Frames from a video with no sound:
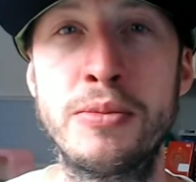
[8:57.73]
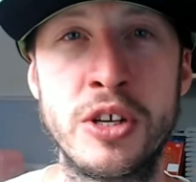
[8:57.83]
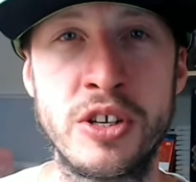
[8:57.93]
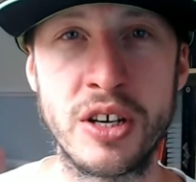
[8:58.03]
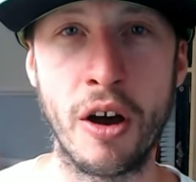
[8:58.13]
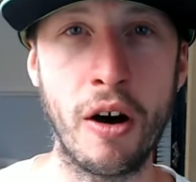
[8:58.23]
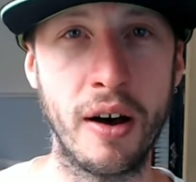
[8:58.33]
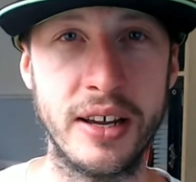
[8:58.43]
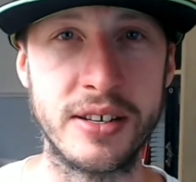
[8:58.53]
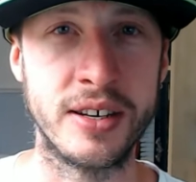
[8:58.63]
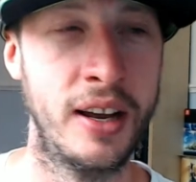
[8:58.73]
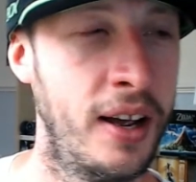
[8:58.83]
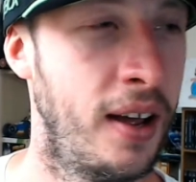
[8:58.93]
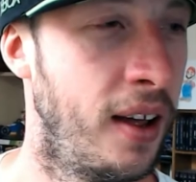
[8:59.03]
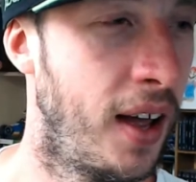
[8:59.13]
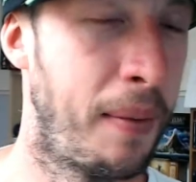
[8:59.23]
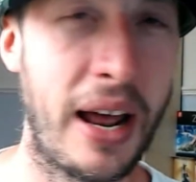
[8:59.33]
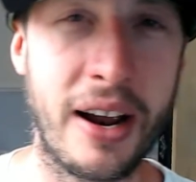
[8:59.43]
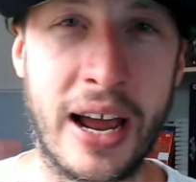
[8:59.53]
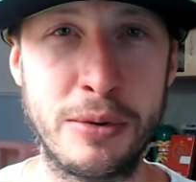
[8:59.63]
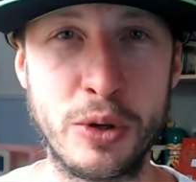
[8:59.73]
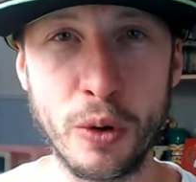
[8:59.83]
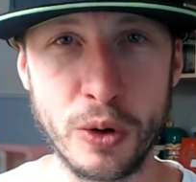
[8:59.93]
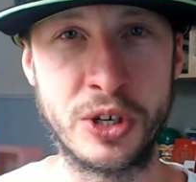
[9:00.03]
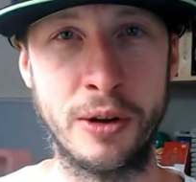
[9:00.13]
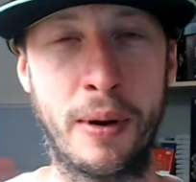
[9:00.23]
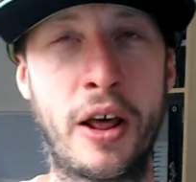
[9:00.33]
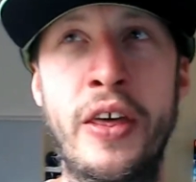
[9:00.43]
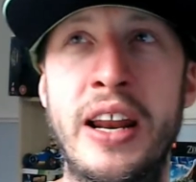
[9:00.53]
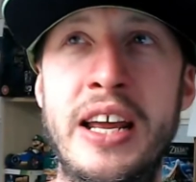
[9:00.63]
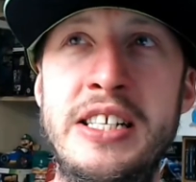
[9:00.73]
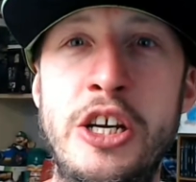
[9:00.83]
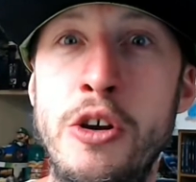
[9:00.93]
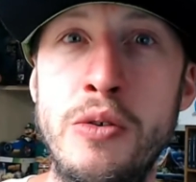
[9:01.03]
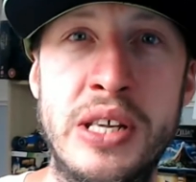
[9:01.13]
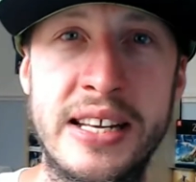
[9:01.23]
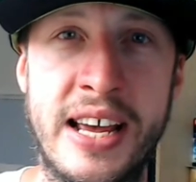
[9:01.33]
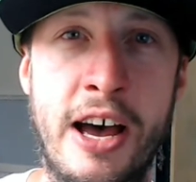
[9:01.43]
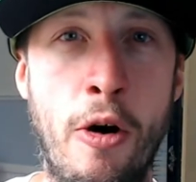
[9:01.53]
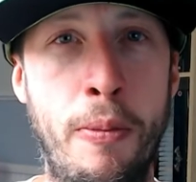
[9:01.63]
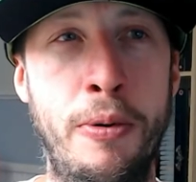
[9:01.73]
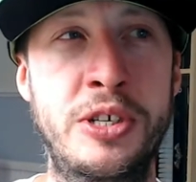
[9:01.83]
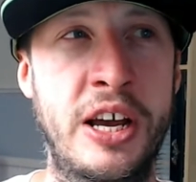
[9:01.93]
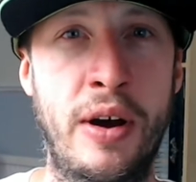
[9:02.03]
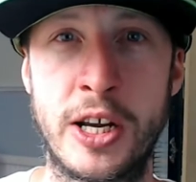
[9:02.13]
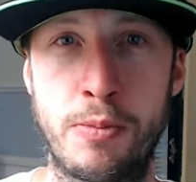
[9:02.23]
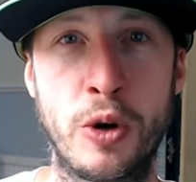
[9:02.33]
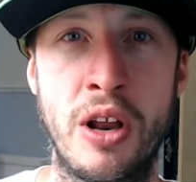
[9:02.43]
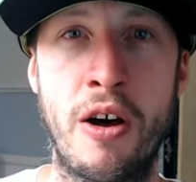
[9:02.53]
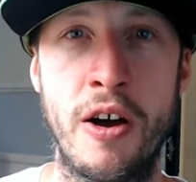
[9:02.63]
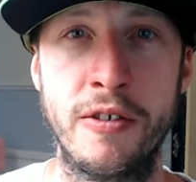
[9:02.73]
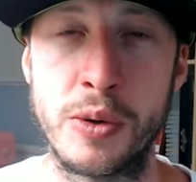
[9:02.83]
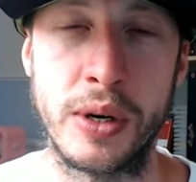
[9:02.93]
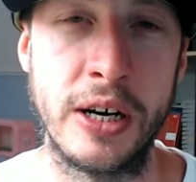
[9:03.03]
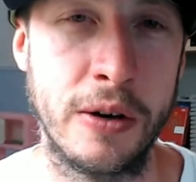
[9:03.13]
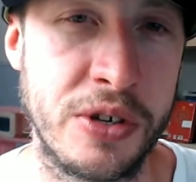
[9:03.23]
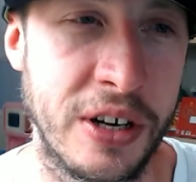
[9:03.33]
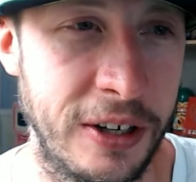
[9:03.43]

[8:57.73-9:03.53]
Skies. I mean, that game was awesome, and I think they did use that to help sell Xbox Live as well. So